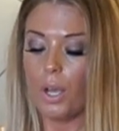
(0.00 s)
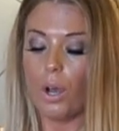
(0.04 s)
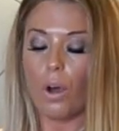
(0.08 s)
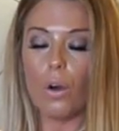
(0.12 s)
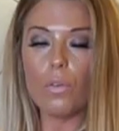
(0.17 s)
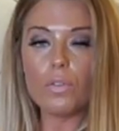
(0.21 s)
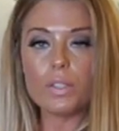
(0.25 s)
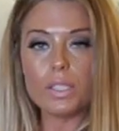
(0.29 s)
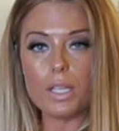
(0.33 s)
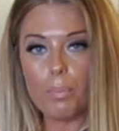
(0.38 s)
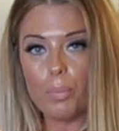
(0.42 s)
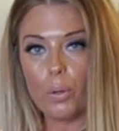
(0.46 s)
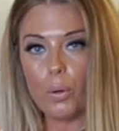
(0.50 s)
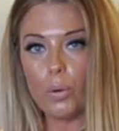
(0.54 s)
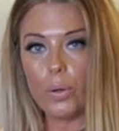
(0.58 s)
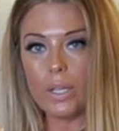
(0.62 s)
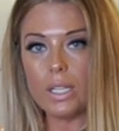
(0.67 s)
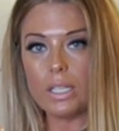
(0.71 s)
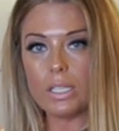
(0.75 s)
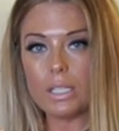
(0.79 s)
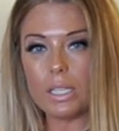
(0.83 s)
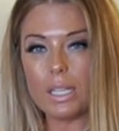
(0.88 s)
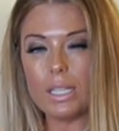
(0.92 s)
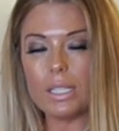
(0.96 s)
Obviously a
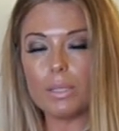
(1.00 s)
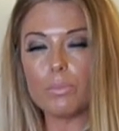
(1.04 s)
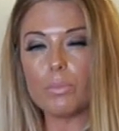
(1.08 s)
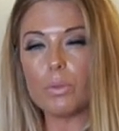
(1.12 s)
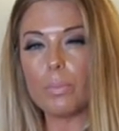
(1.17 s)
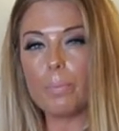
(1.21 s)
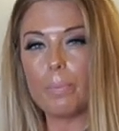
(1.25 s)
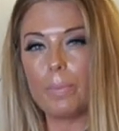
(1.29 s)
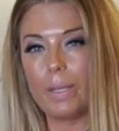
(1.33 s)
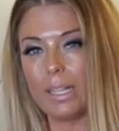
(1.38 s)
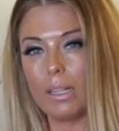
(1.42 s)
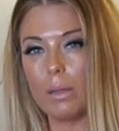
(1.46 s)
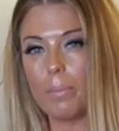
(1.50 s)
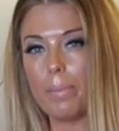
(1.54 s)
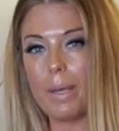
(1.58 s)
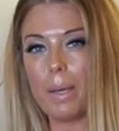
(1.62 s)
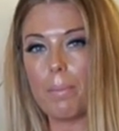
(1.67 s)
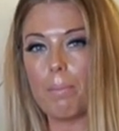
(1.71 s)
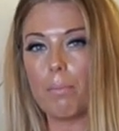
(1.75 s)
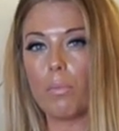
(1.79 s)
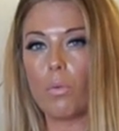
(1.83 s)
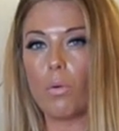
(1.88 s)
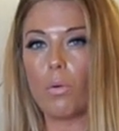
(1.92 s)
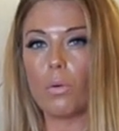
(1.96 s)
point is a little
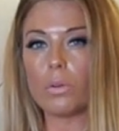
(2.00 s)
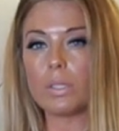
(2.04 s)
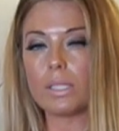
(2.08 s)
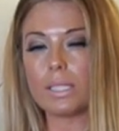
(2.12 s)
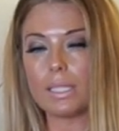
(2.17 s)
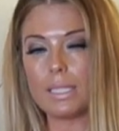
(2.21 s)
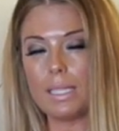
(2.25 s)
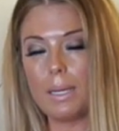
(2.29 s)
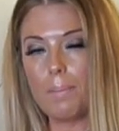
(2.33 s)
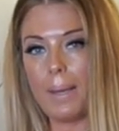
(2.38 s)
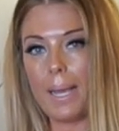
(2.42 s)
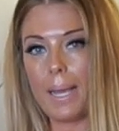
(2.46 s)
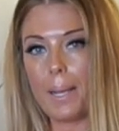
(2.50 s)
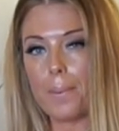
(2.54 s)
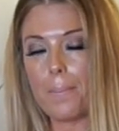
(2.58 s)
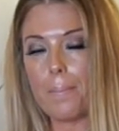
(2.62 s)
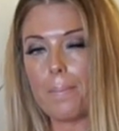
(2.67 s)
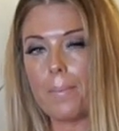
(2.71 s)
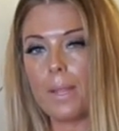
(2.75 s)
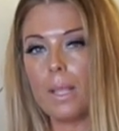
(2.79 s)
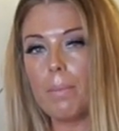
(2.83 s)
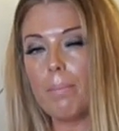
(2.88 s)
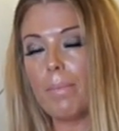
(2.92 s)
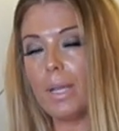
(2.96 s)
bit more
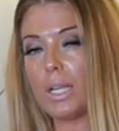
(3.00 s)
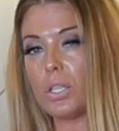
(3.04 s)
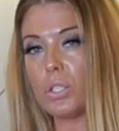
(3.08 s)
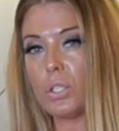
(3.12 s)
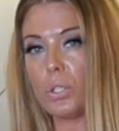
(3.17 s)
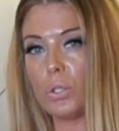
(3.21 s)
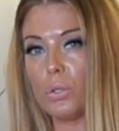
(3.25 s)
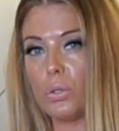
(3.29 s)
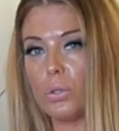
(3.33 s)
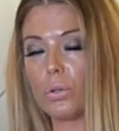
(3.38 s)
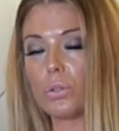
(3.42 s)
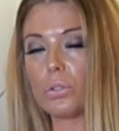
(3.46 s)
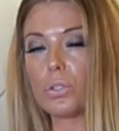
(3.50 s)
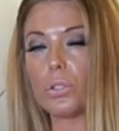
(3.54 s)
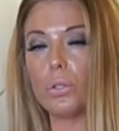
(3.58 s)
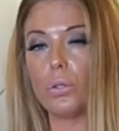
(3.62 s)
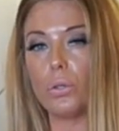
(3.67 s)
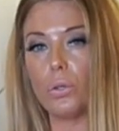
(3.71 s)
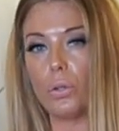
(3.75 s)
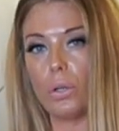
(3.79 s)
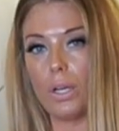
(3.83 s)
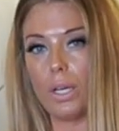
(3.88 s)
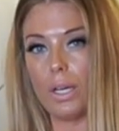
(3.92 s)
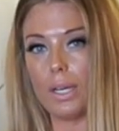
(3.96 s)
slimming, makes you look
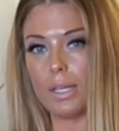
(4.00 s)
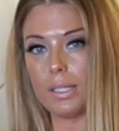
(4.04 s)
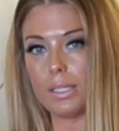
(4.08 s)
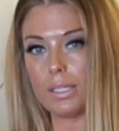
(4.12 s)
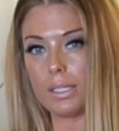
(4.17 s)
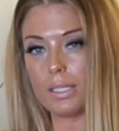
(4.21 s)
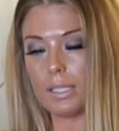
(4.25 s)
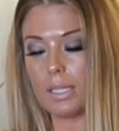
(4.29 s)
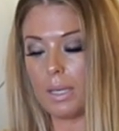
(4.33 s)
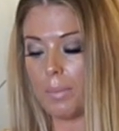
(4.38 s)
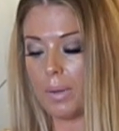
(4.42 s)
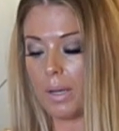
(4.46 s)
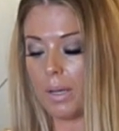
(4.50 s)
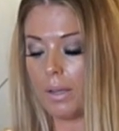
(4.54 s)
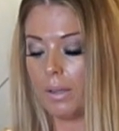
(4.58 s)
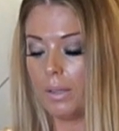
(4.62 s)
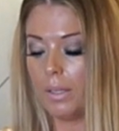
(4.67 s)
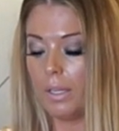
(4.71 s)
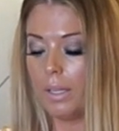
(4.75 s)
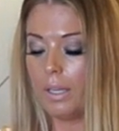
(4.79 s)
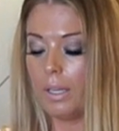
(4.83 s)
taller and slimmer.